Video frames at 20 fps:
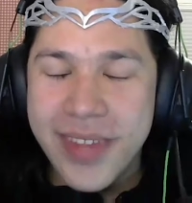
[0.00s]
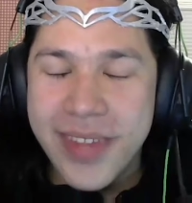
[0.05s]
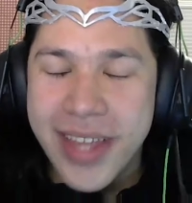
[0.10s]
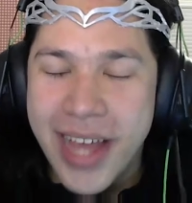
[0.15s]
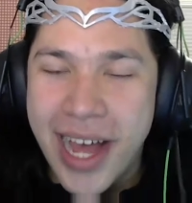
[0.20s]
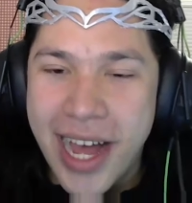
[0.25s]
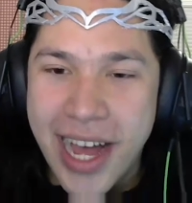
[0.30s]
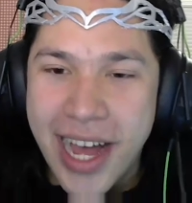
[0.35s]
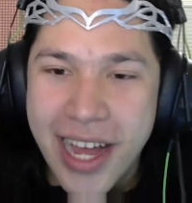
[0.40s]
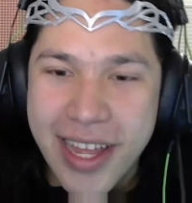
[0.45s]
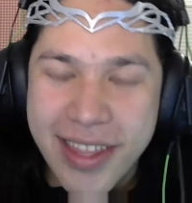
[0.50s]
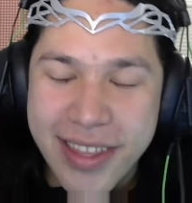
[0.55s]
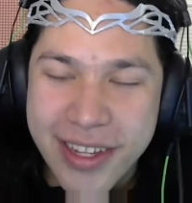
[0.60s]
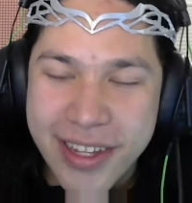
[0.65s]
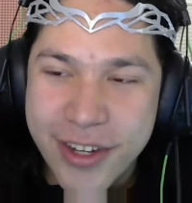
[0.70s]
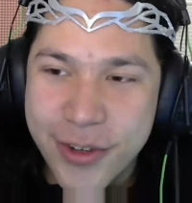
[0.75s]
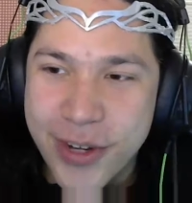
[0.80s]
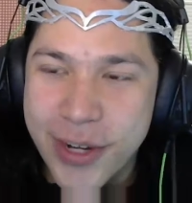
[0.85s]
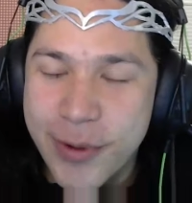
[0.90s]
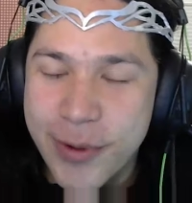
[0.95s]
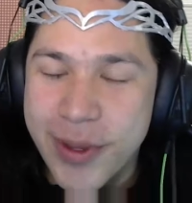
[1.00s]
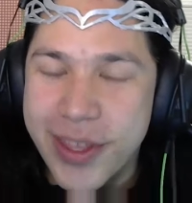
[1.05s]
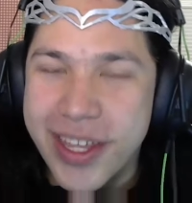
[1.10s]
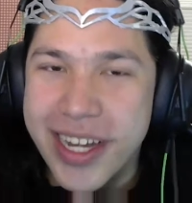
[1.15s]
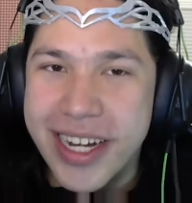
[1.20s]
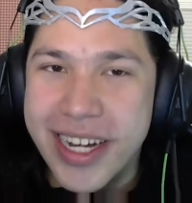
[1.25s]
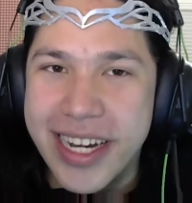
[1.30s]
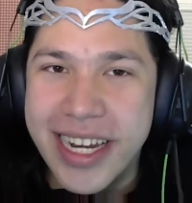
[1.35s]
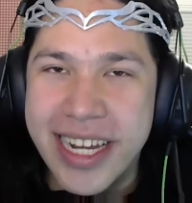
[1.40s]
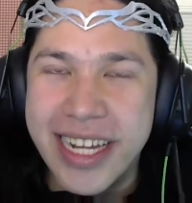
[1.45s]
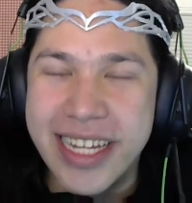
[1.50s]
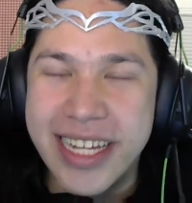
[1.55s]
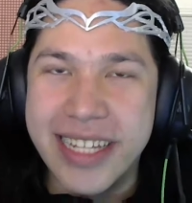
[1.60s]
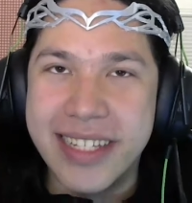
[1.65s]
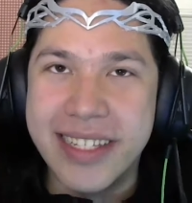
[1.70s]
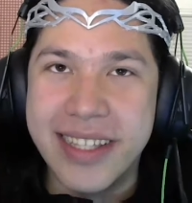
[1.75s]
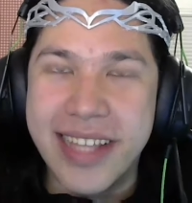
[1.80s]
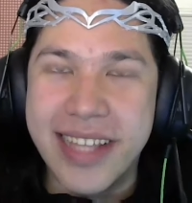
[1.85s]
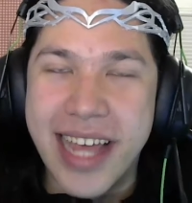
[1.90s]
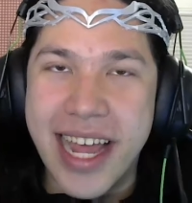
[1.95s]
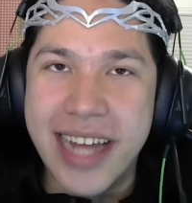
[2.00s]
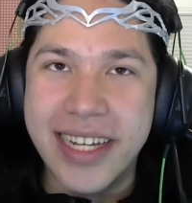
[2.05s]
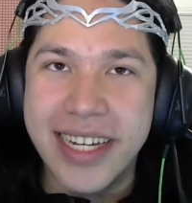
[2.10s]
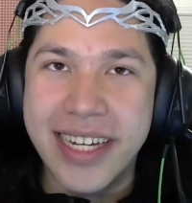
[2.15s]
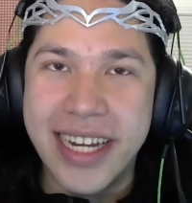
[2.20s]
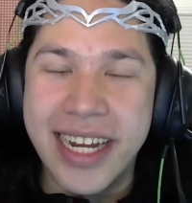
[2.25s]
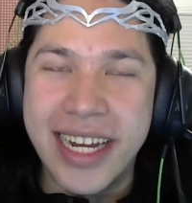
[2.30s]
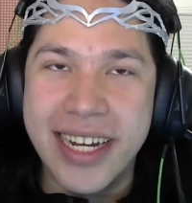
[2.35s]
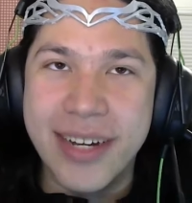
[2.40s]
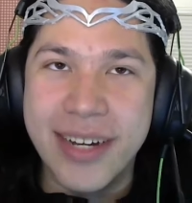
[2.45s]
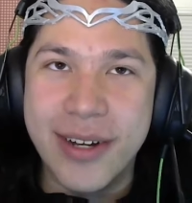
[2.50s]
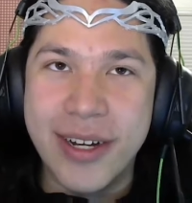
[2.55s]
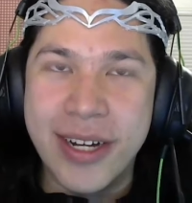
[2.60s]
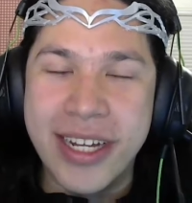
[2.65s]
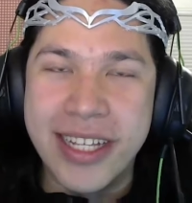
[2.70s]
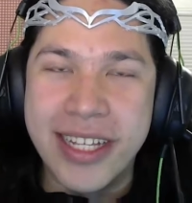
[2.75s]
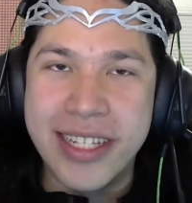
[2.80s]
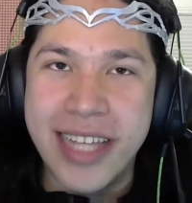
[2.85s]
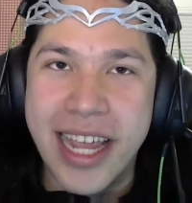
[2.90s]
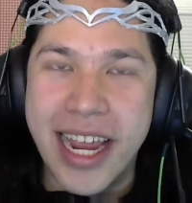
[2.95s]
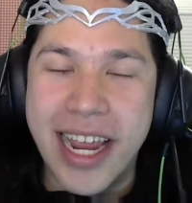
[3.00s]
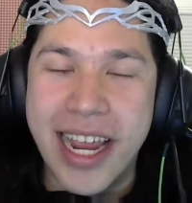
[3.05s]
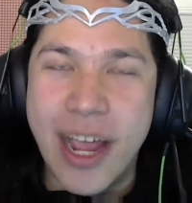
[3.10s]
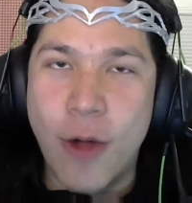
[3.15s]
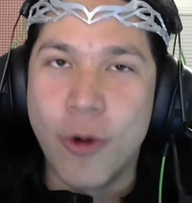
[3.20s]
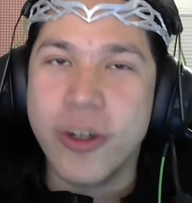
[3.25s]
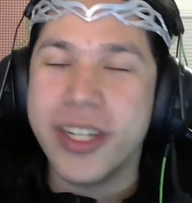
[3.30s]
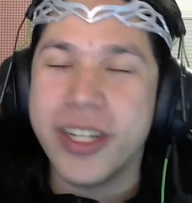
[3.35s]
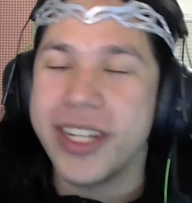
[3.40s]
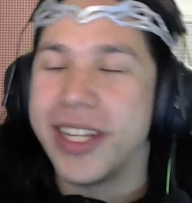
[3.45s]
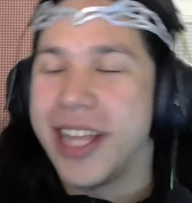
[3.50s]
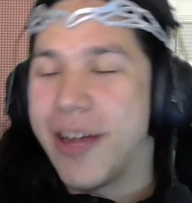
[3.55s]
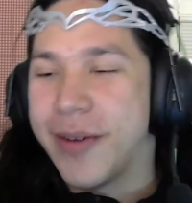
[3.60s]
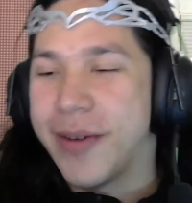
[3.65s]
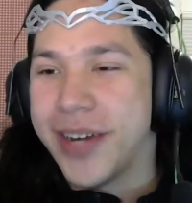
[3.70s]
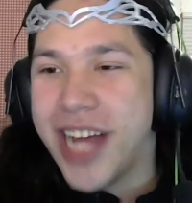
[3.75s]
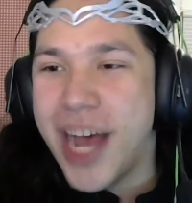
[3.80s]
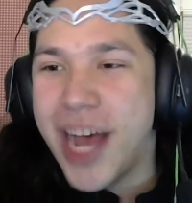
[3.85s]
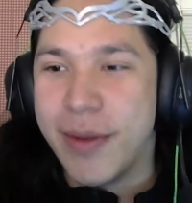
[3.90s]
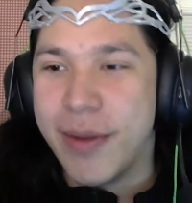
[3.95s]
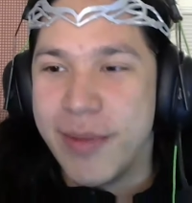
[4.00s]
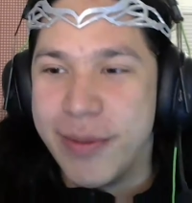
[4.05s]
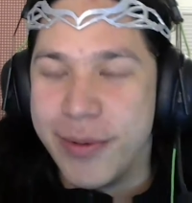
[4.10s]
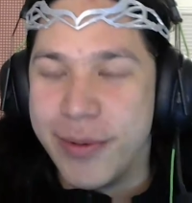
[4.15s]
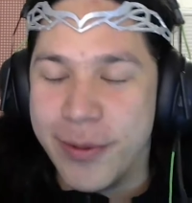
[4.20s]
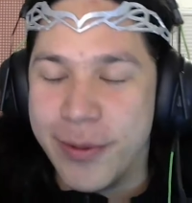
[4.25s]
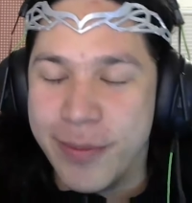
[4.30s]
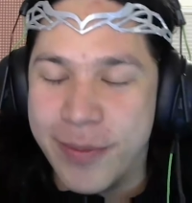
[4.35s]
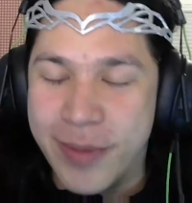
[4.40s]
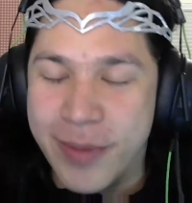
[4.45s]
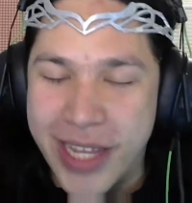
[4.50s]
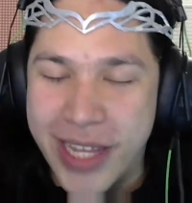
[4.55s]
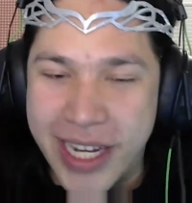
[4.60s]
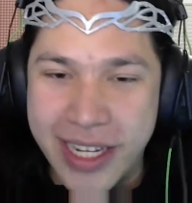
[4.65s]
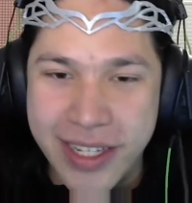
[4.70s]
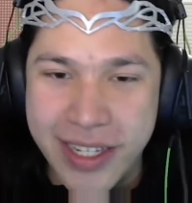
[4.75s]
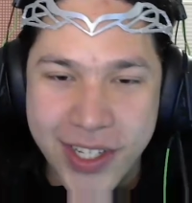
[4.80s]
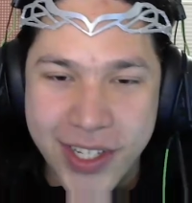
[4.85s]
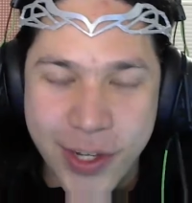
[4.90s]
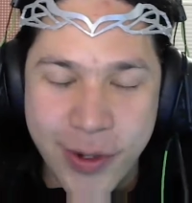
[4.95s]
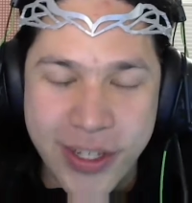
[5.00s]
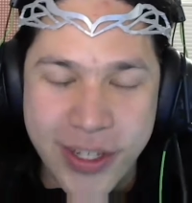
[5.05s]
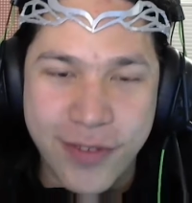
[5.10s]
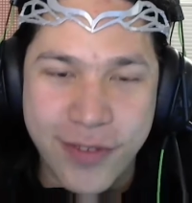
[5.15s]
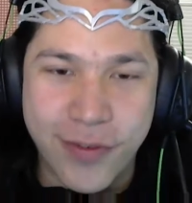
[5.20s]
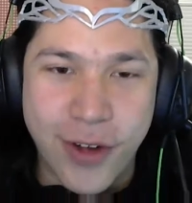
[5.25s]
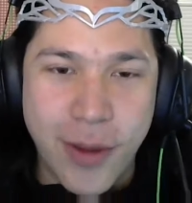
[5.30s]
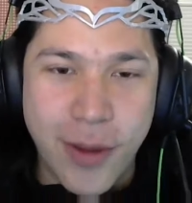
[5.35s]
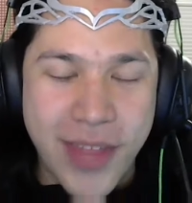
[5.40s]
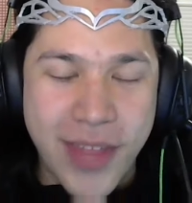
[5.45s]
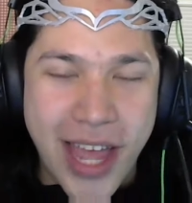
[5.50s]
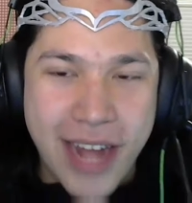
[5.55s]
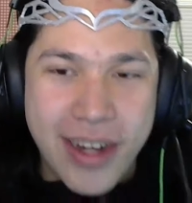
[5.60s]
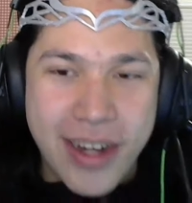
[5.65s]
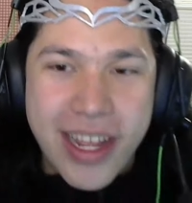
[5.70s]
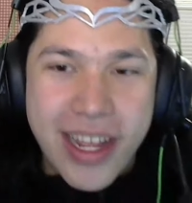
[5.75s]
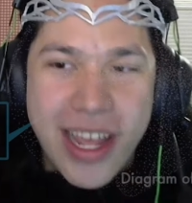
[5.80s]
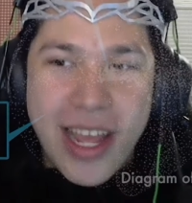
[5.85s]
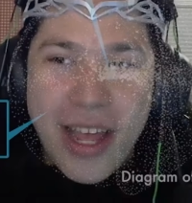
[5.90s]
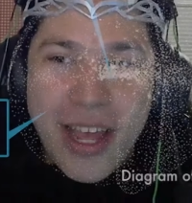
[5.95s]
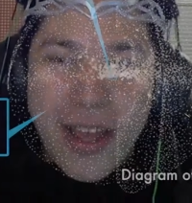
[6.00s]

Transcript: Uh, the right. trick with it is that it is a Oort cloud comet. People think so. It's from yes. that